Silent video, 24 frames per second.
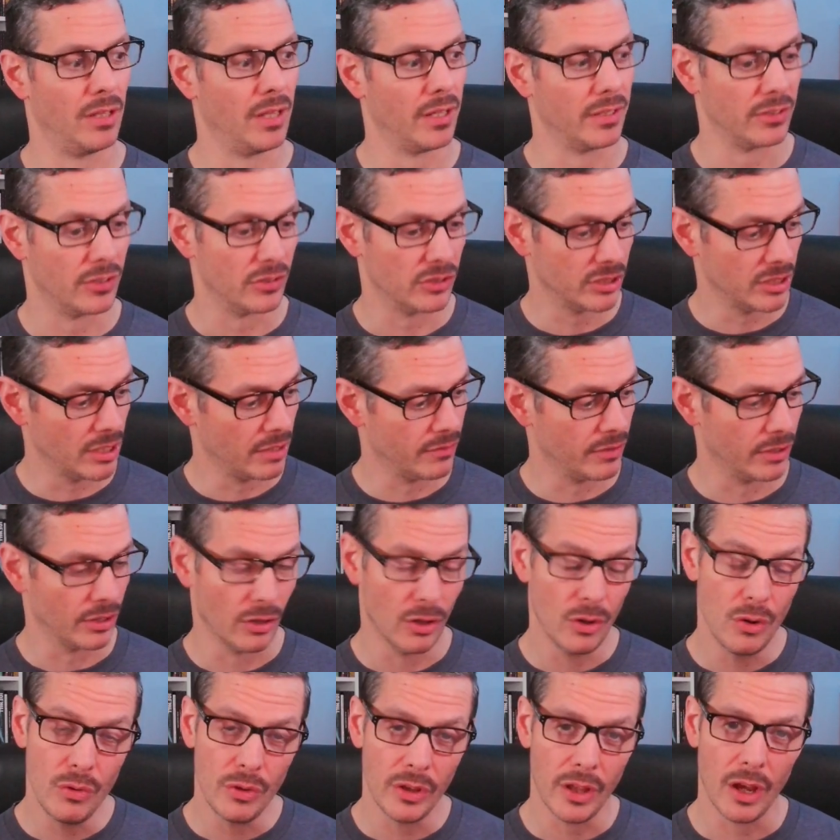like discovering
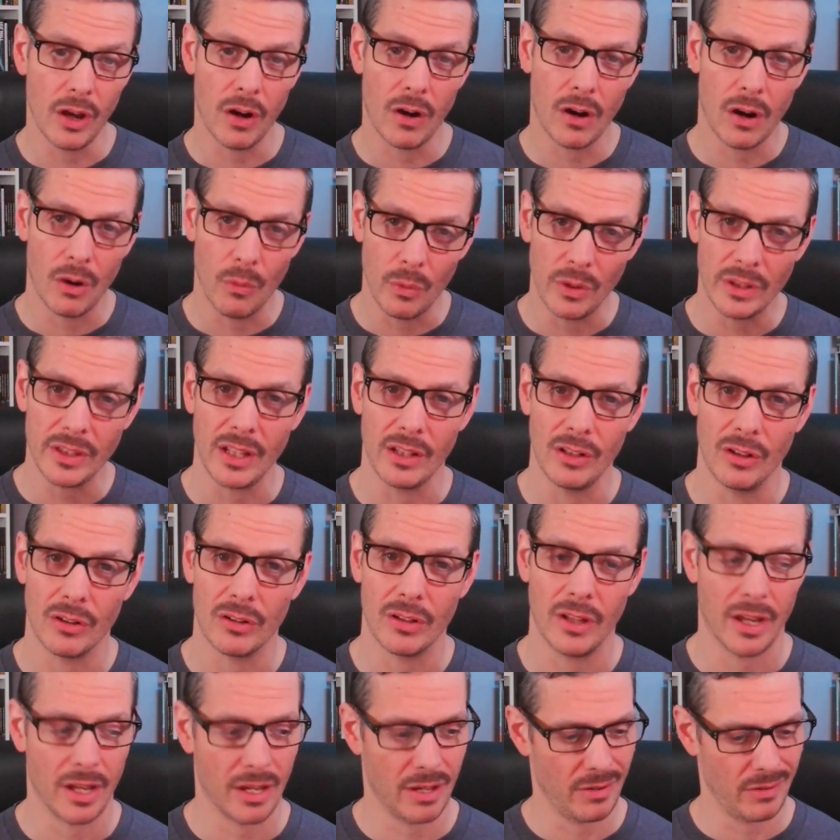who they are, what they look
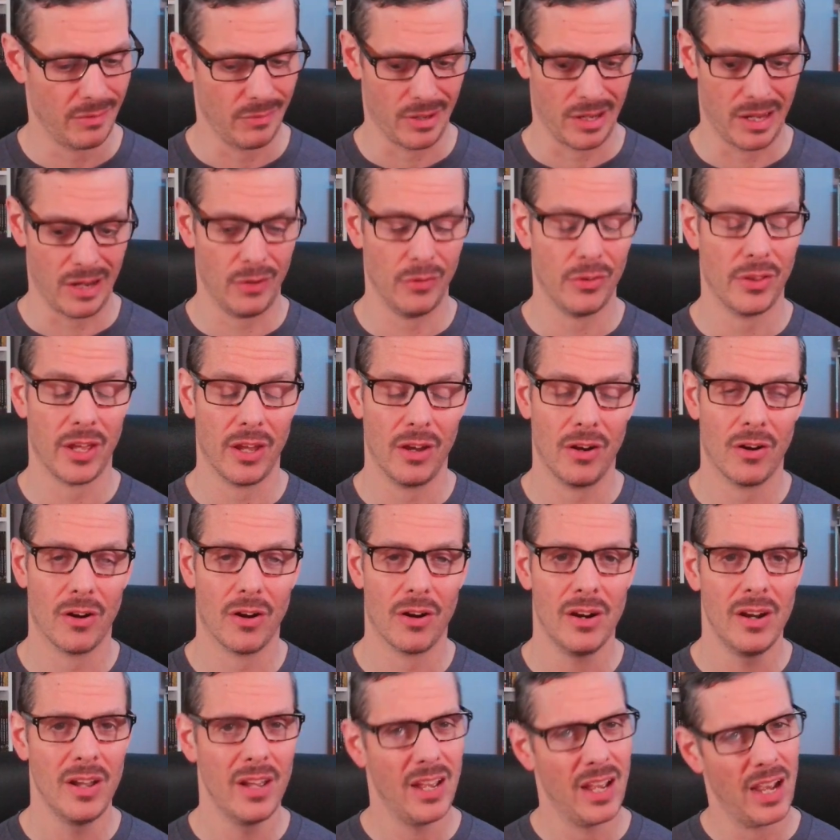like, how they are,